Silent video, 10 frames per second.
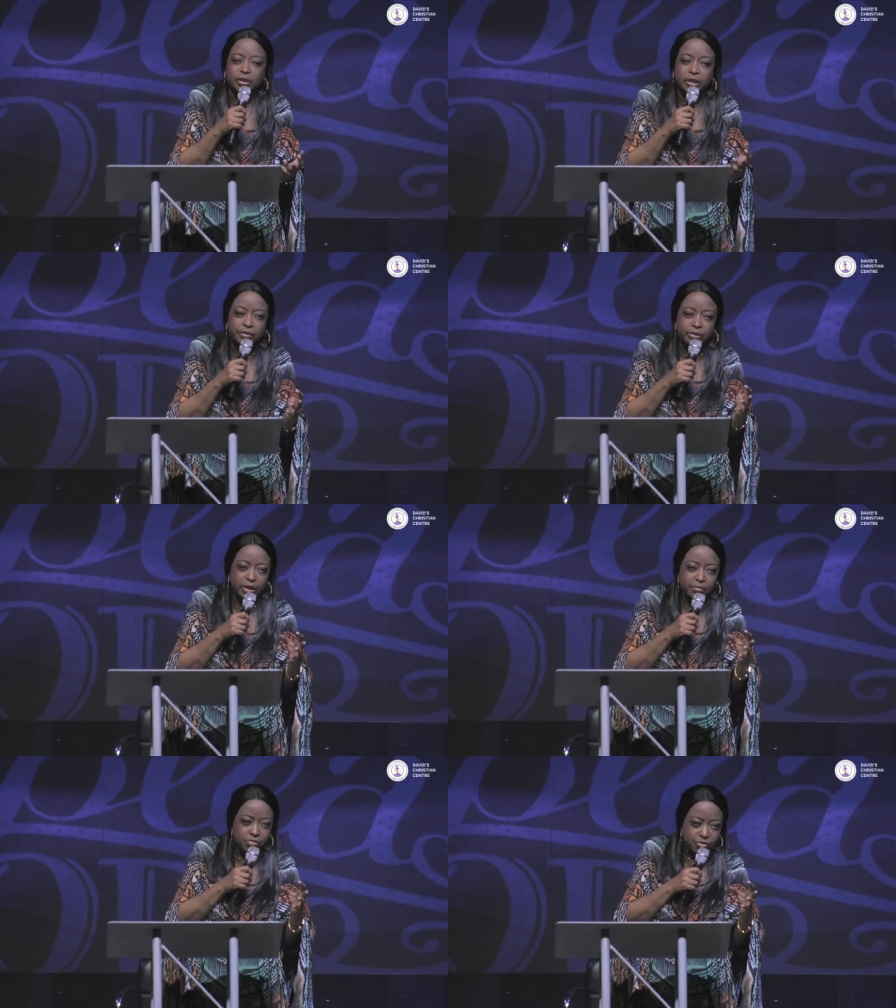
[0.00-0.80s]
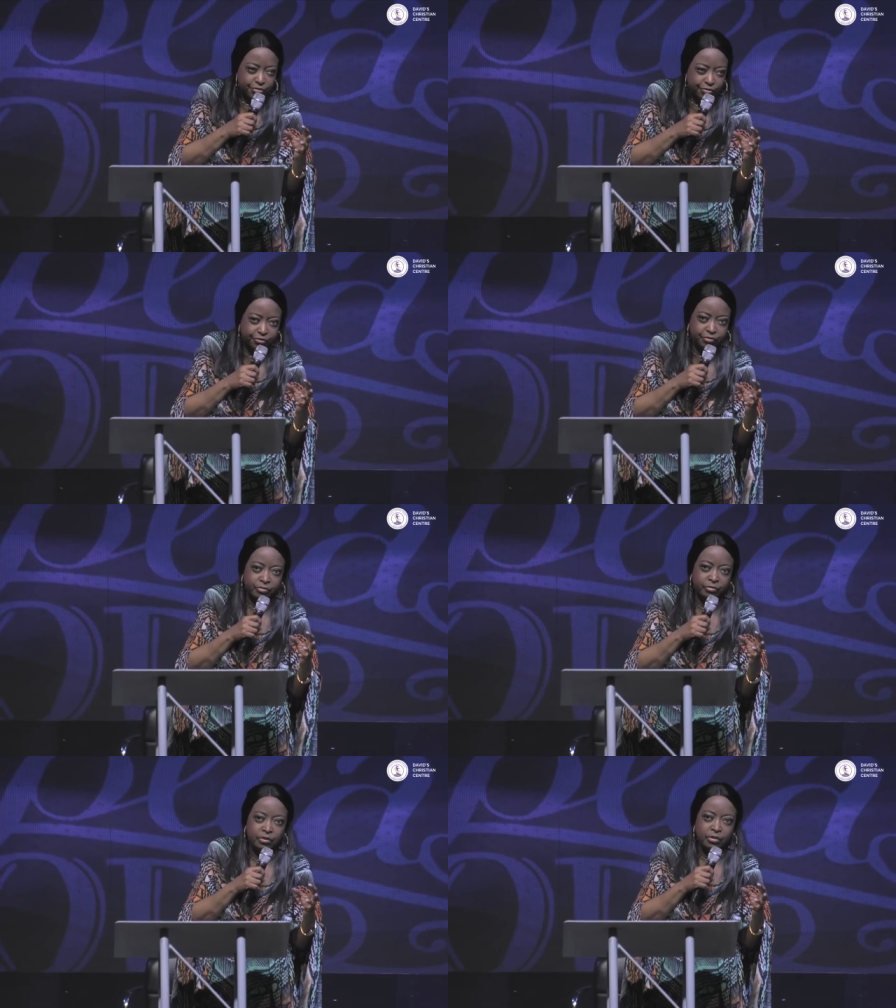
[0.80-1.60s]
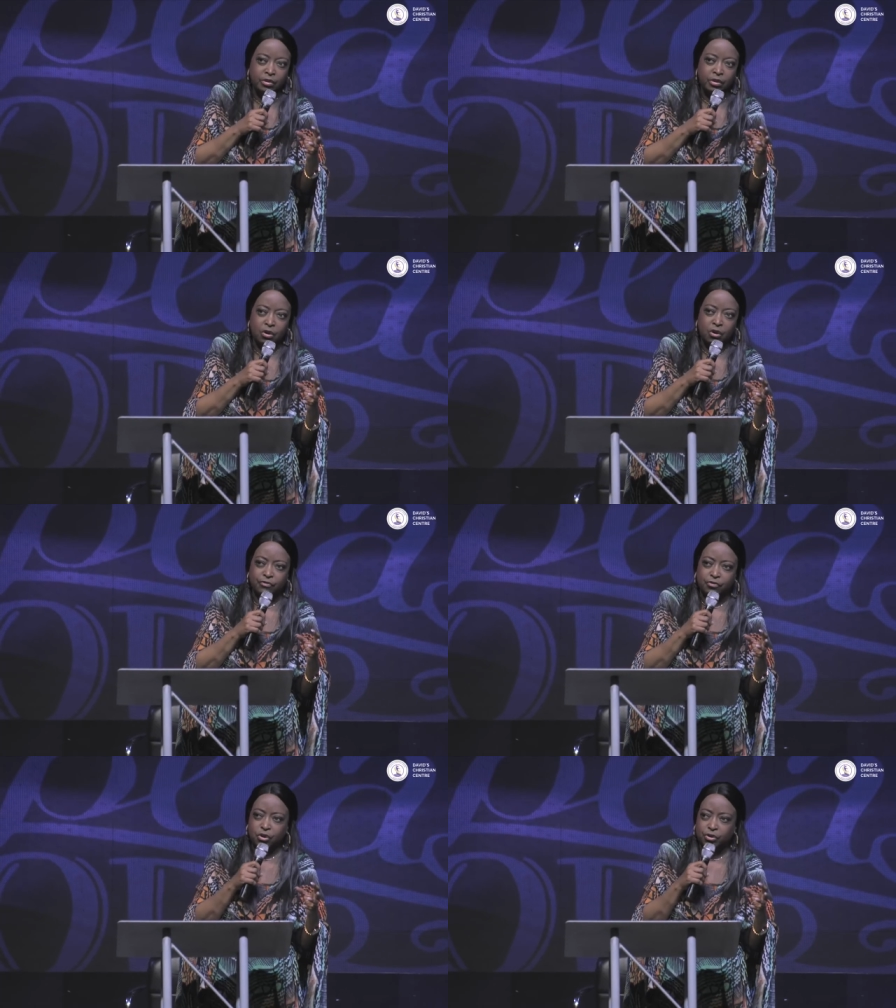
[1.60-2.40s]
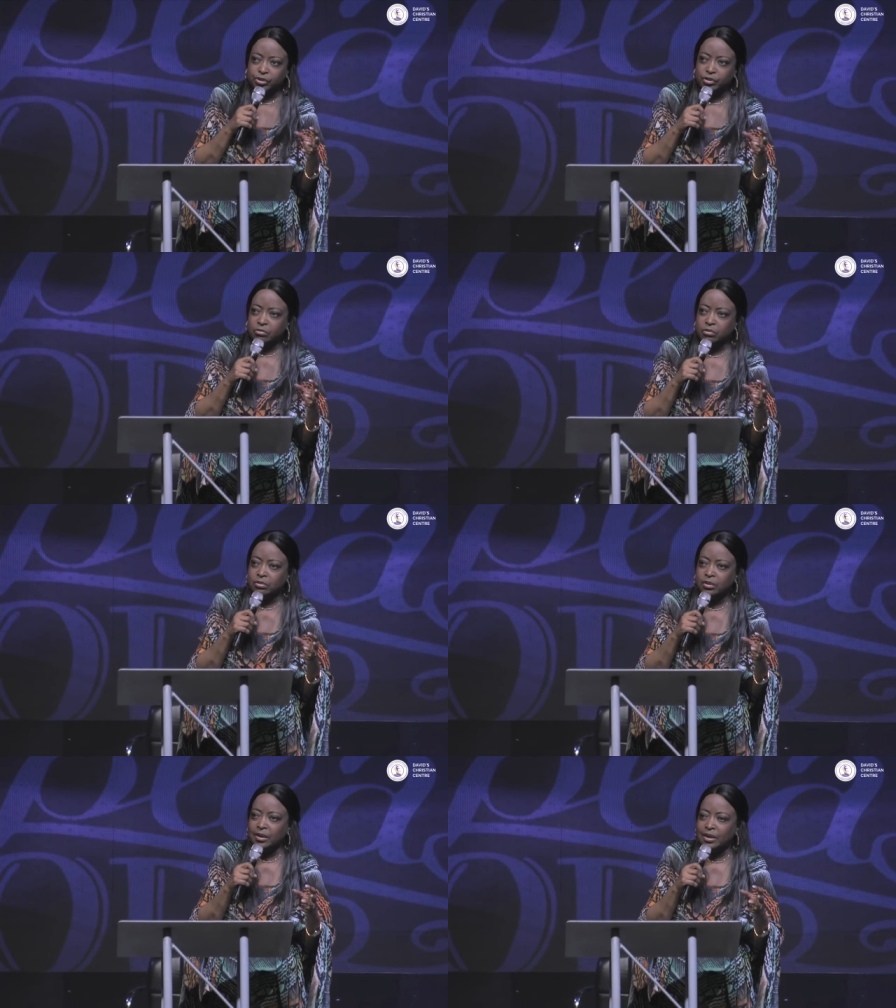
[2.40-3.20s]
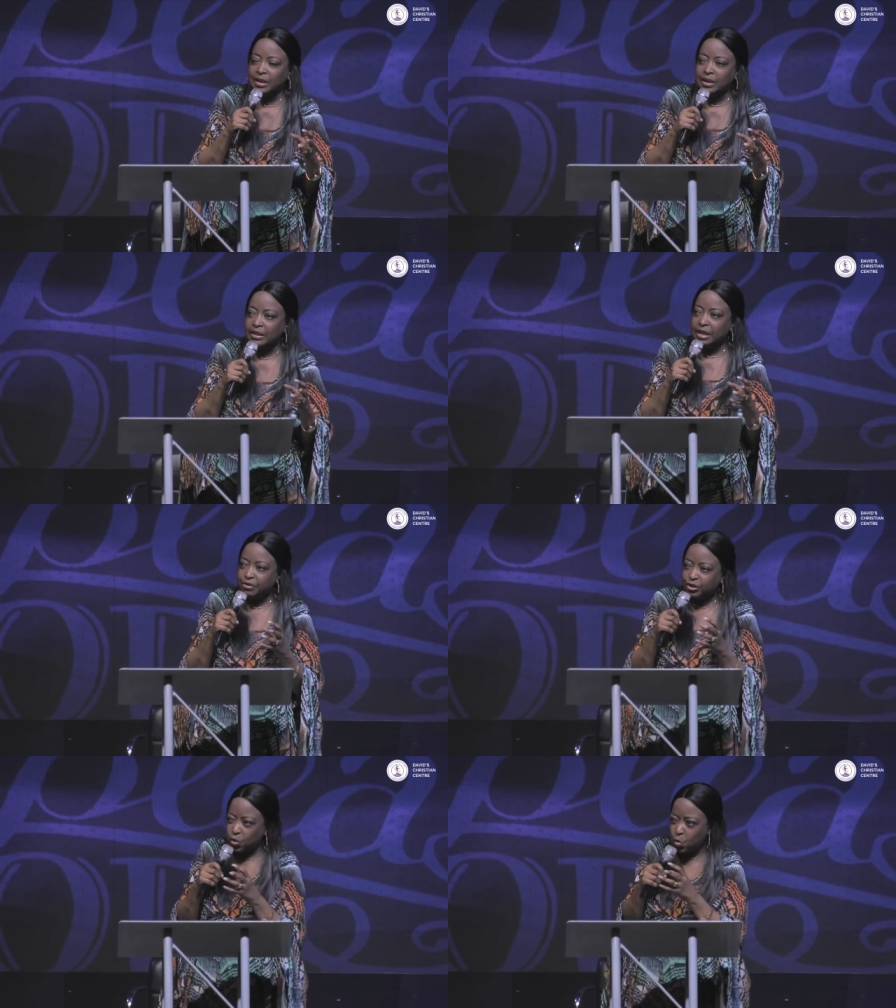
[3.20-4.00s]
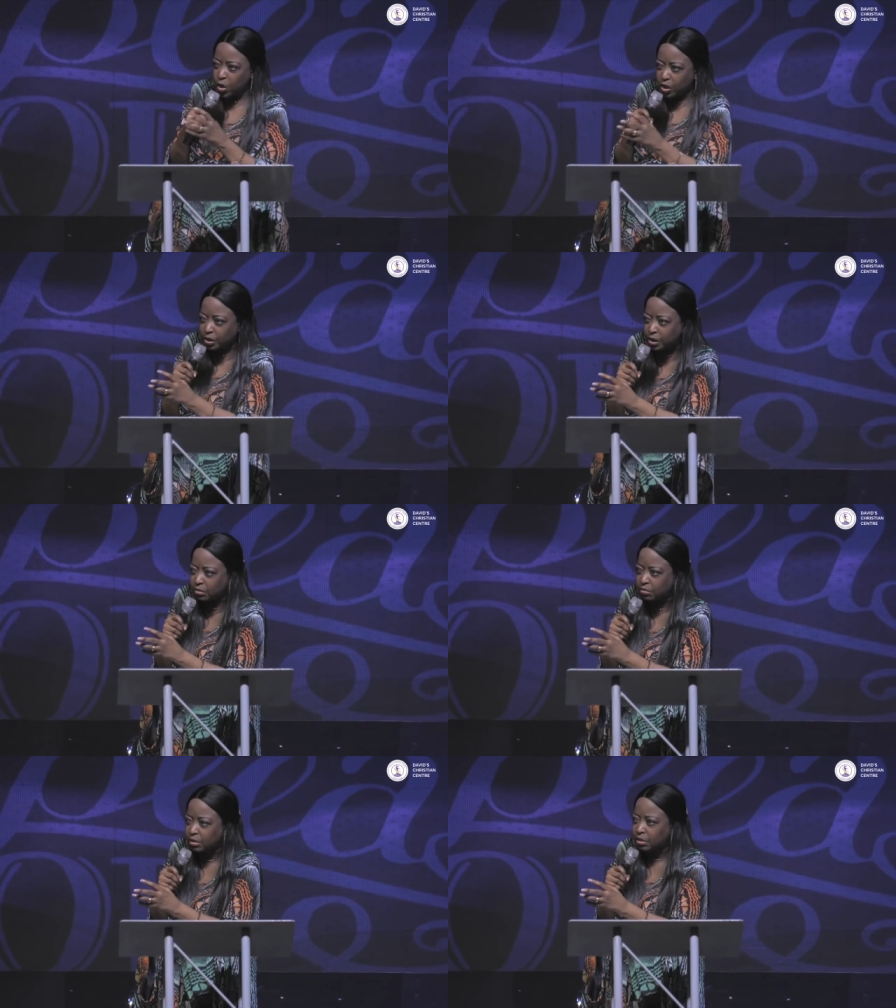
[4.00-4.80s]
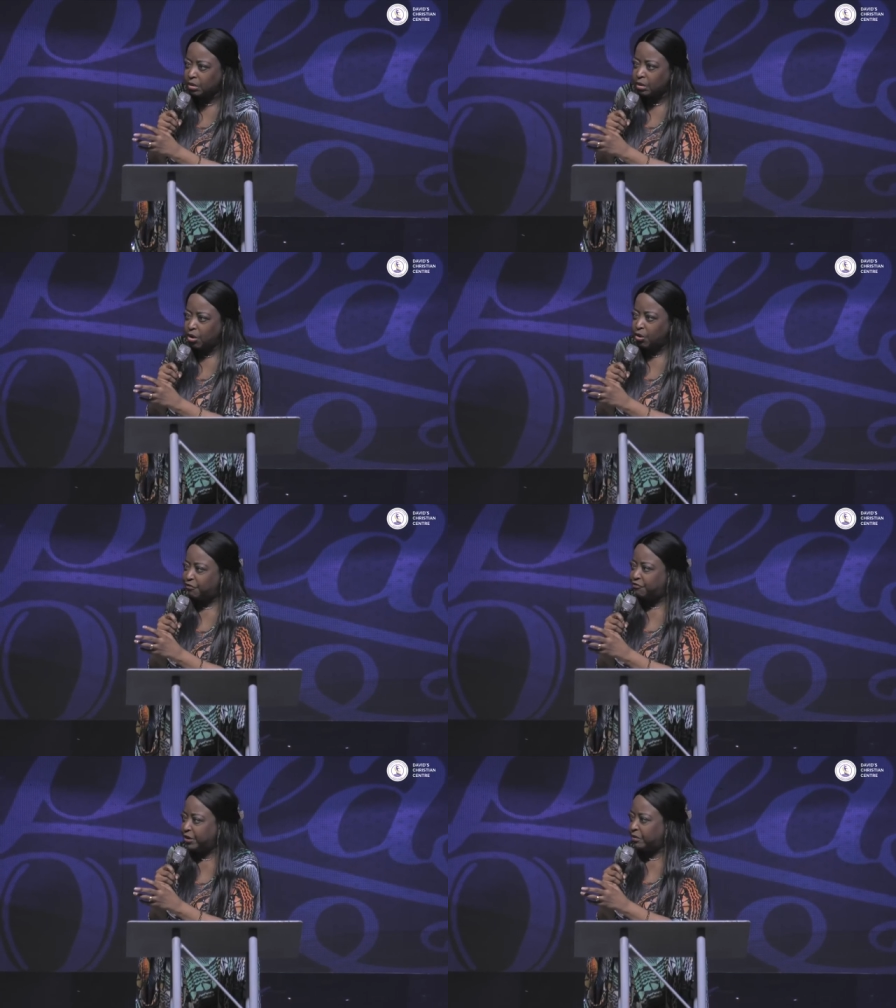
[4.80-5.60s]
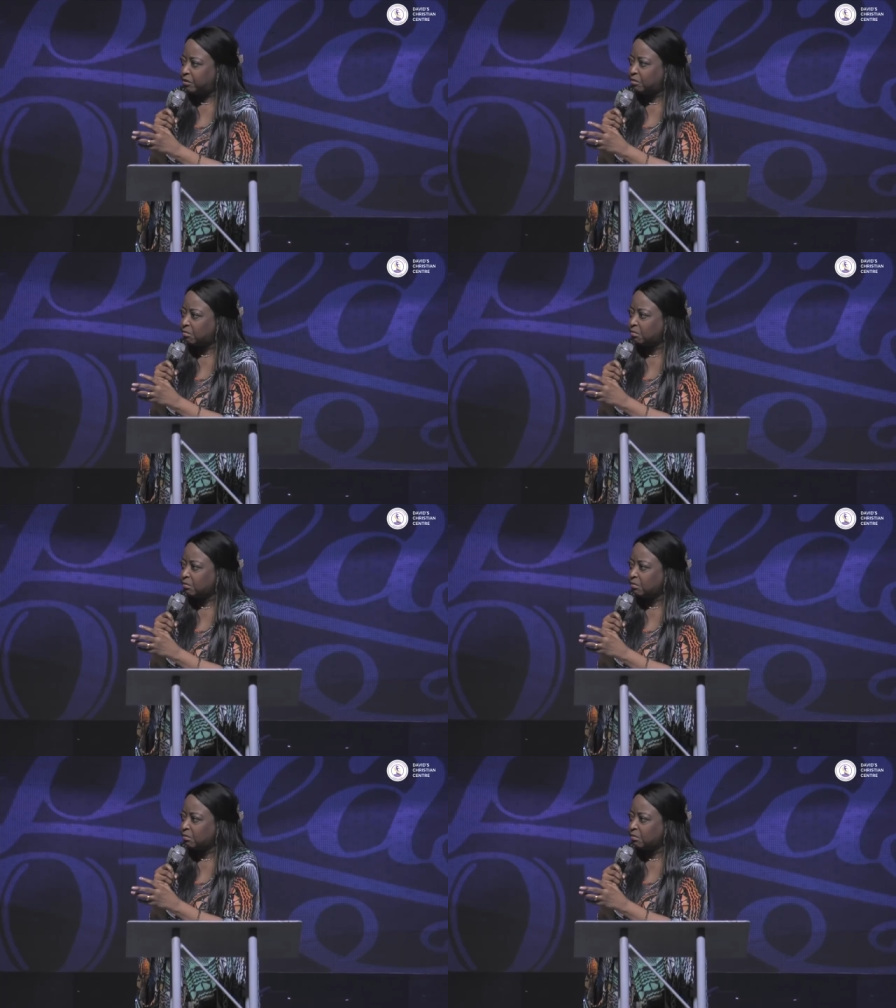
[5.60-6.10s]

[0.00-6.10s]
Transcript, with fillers: But there is a move of God, there is the word of faith.